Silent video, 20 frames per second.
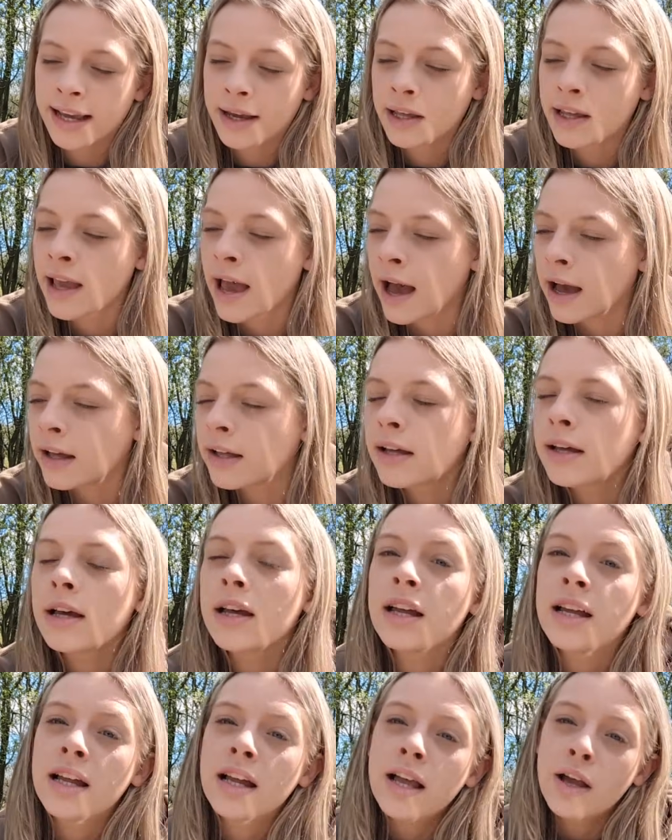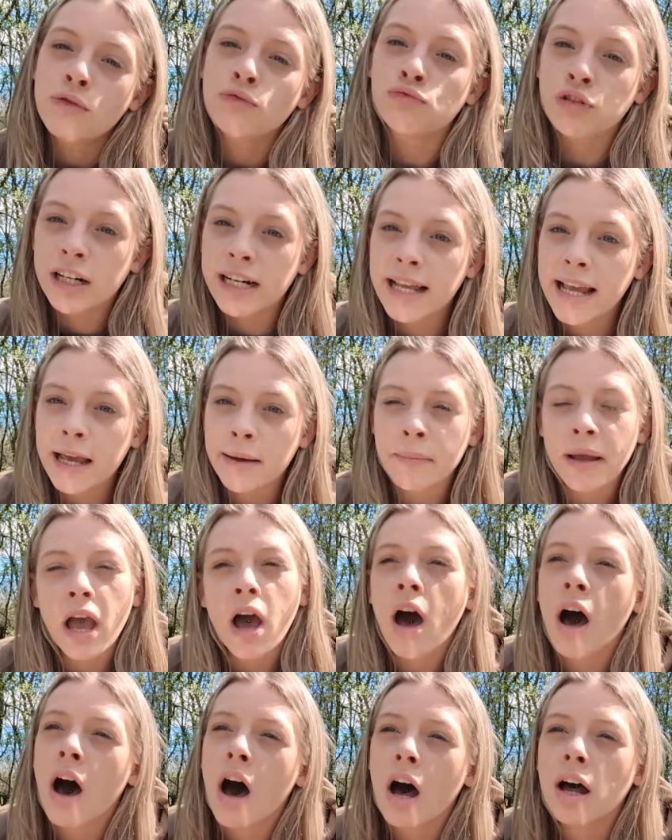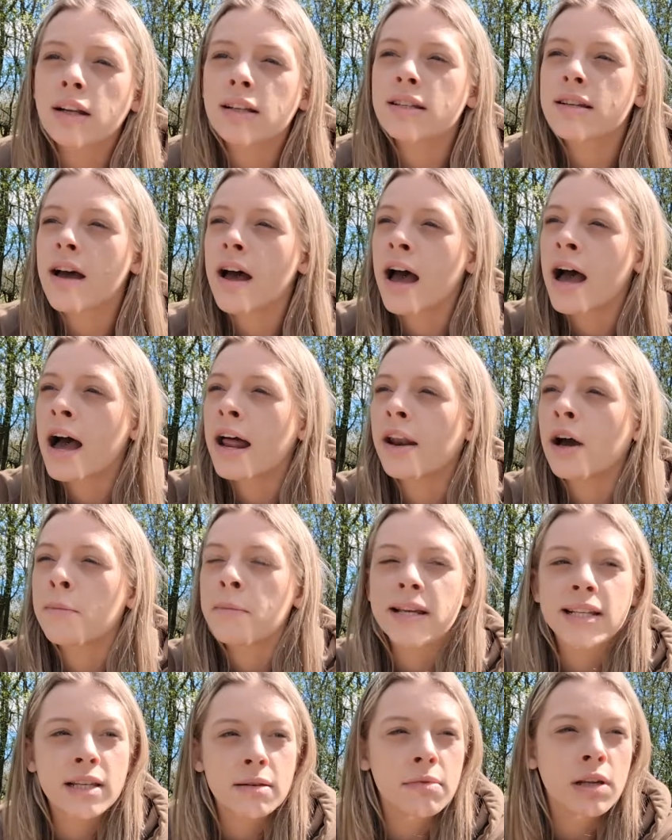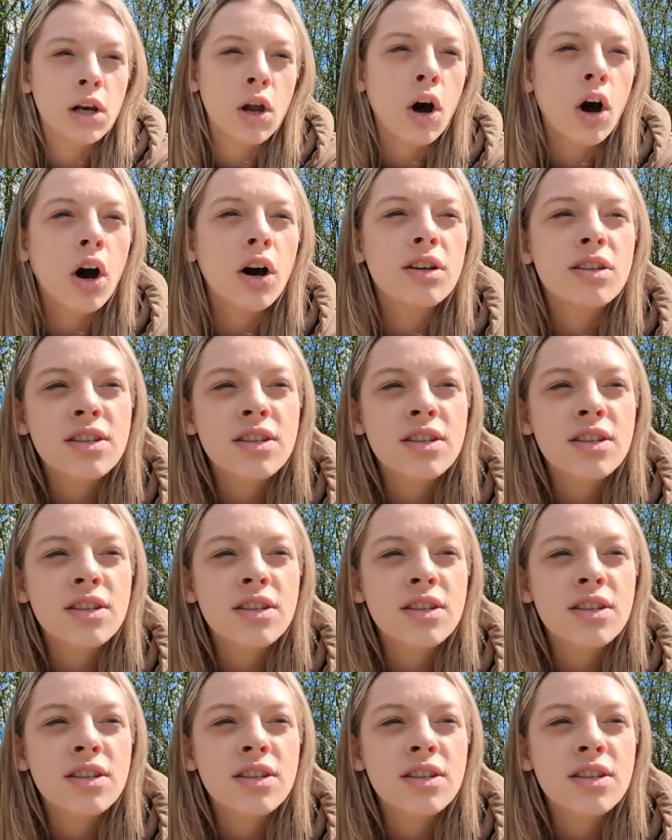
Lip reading: Yeah, really hit me hard and I miss him a lot.